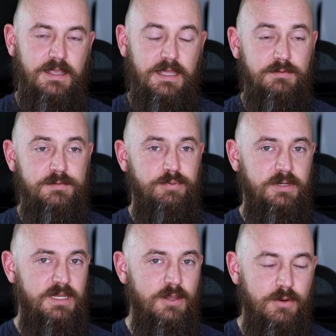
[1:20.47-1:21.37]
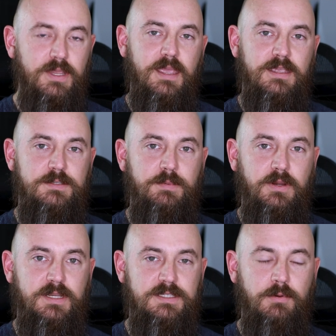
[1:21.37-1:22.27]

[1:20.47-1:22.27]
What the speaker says: and it was pretty okay experience.